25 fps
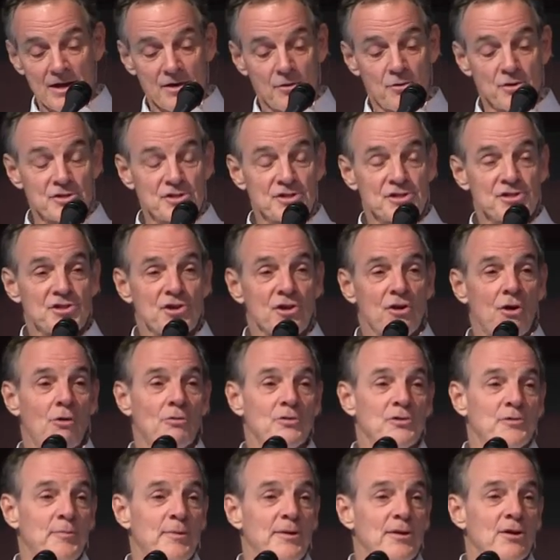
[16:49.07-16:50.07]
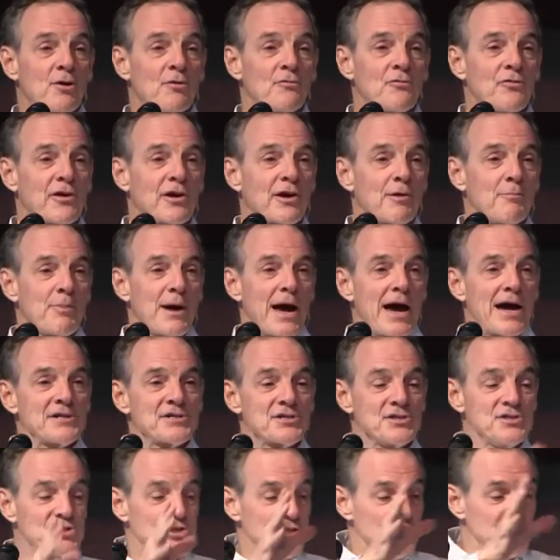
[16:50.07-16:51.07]
Christians should always be known for
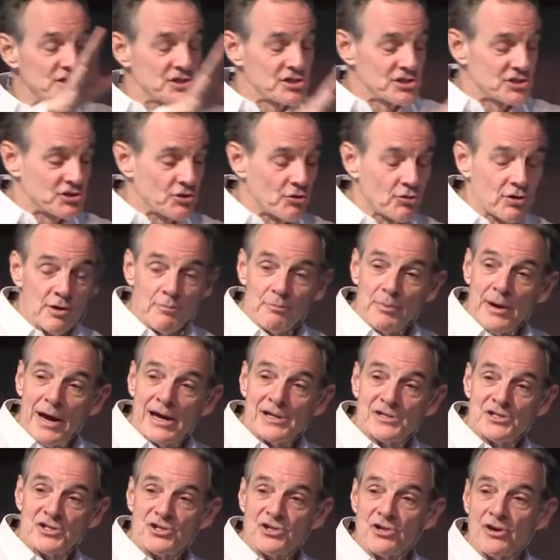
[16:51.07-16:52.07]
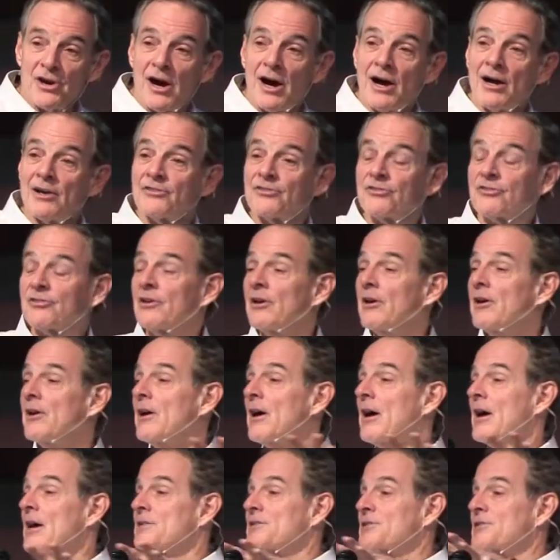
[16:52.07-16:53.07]
compassion. Jesus showed compassion to us,
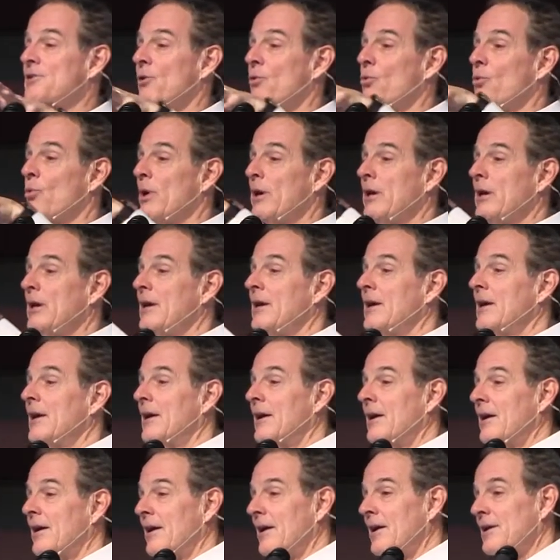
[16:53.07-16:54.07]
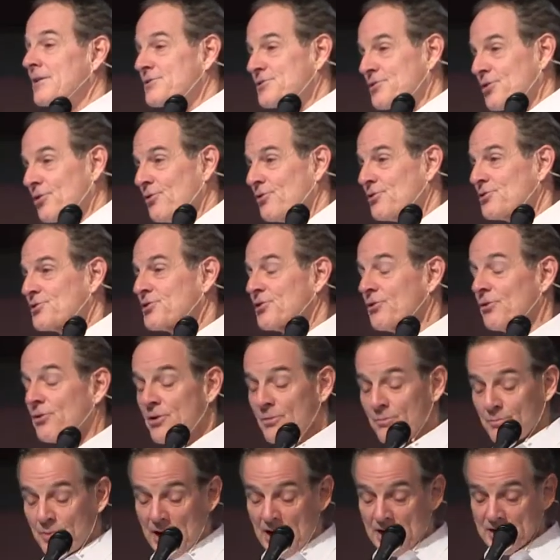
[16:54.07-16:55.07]
and so we, in turn, show
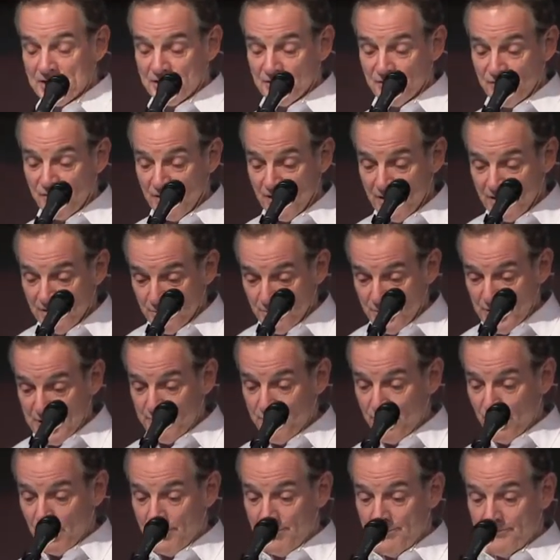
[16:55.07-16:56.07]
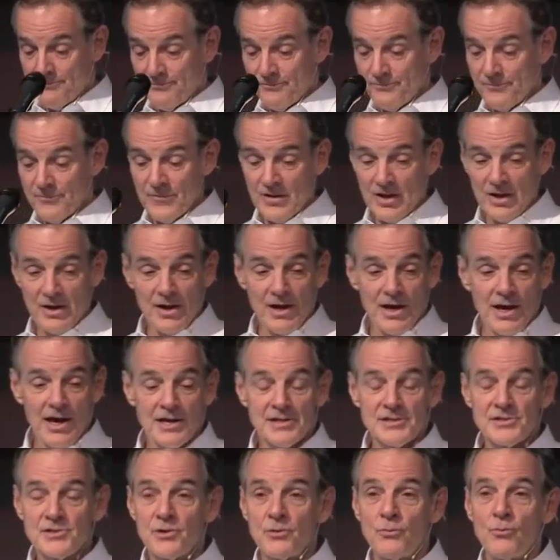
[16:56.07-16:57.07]
compassion for other people.
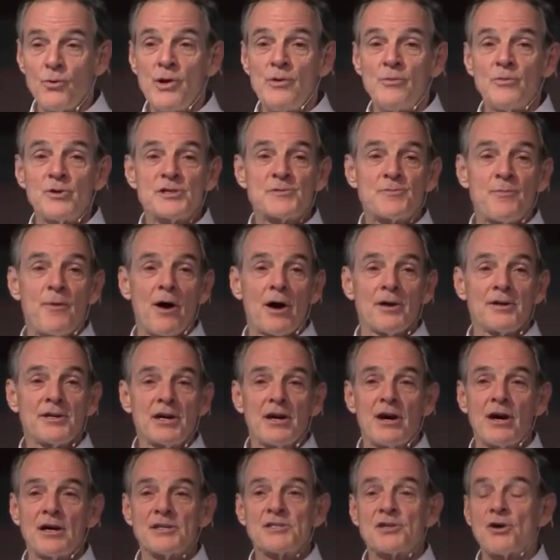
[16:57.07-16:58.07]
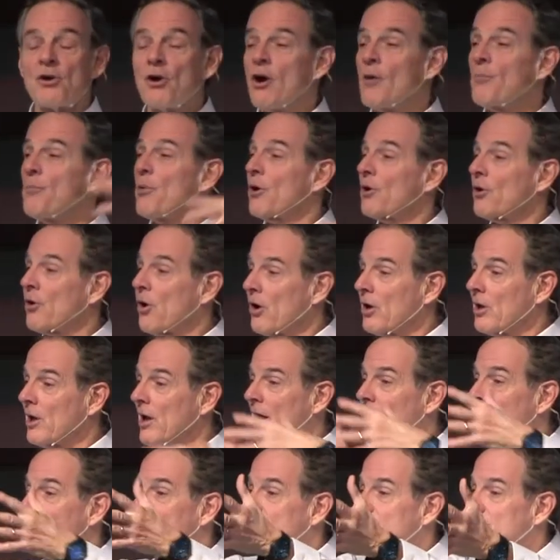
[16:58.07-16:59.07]
As we respond to God's call upon our
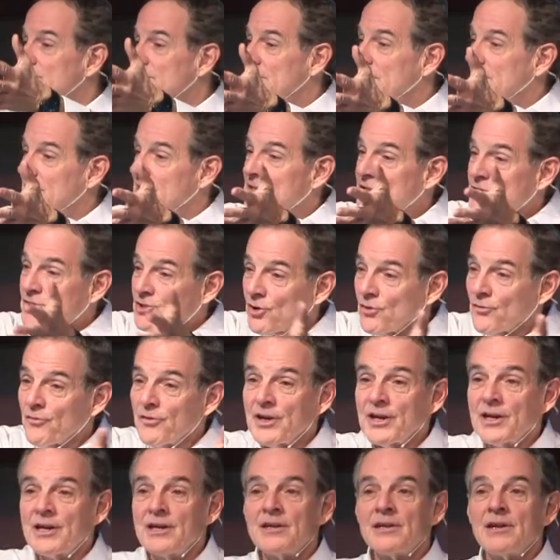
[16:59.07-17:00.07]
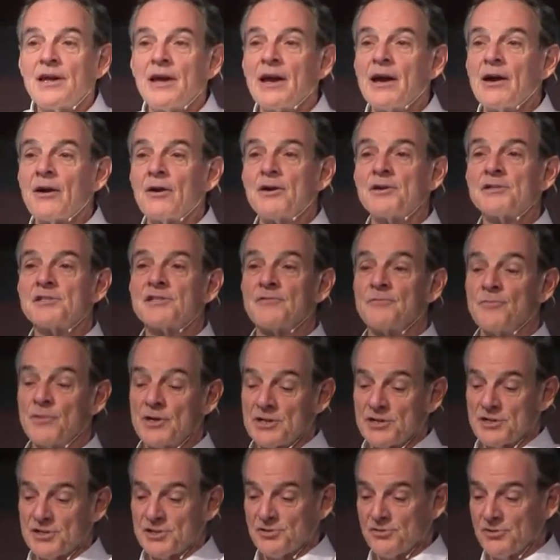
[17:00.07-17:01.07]
lives, serving in areas of
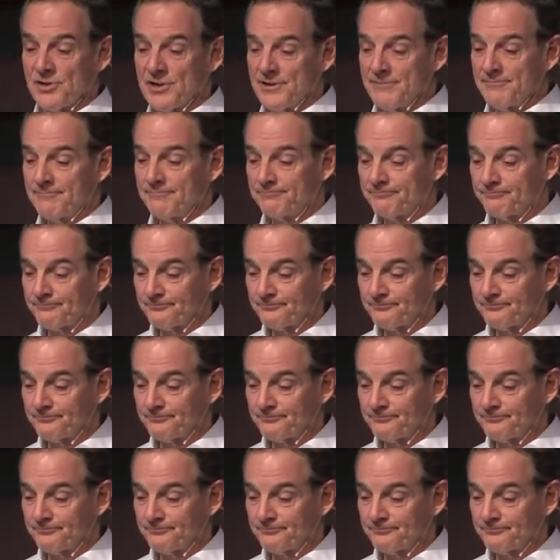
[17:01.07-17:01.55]
ministry,